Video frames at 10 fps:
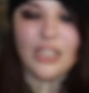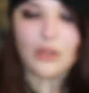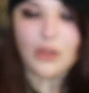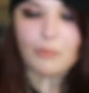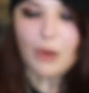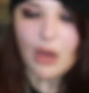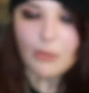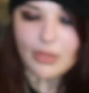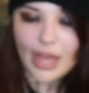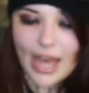You could
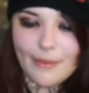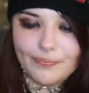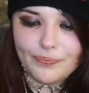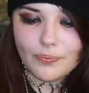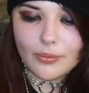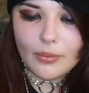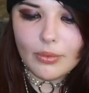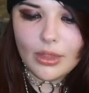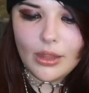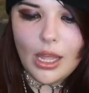pop that.
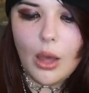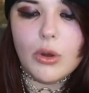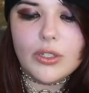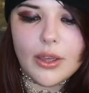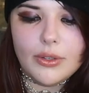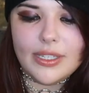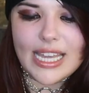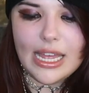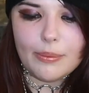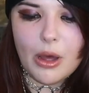I was going to
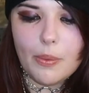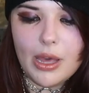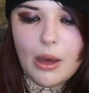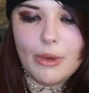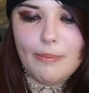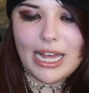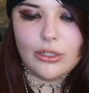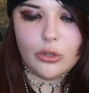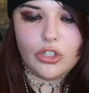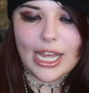say I'd pop it on my
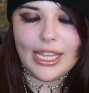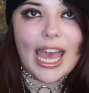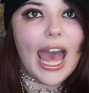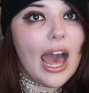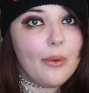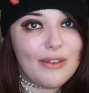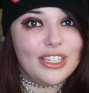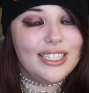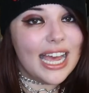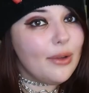battle jacket.
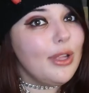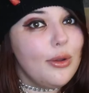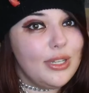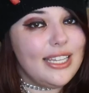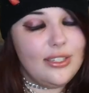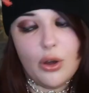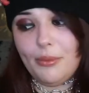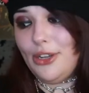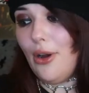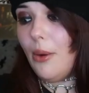However, download is
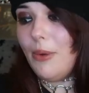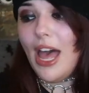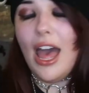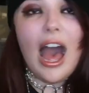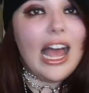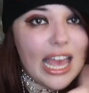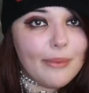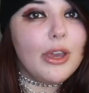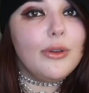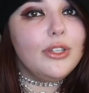coming up. I
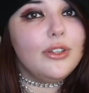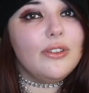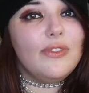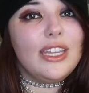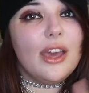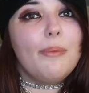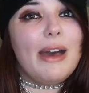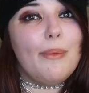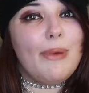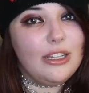am going to do a video
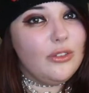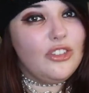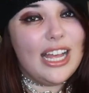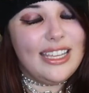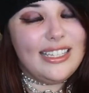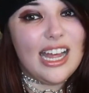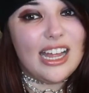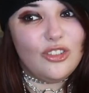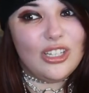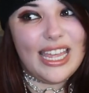about battle jackets,
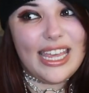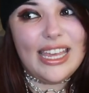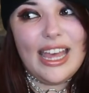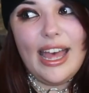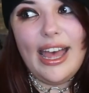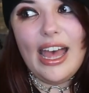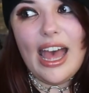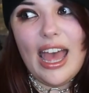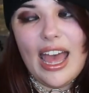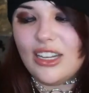actually.
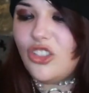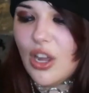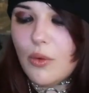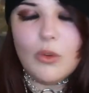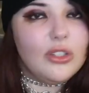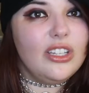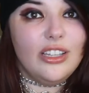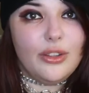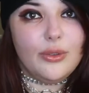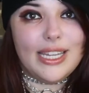And I don't want to
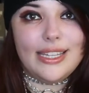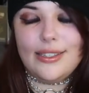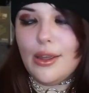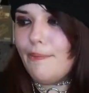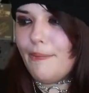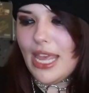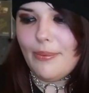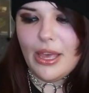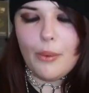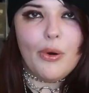lose it. So
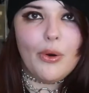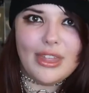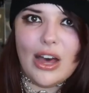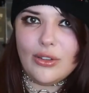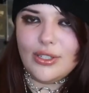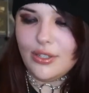maybe I'll put that on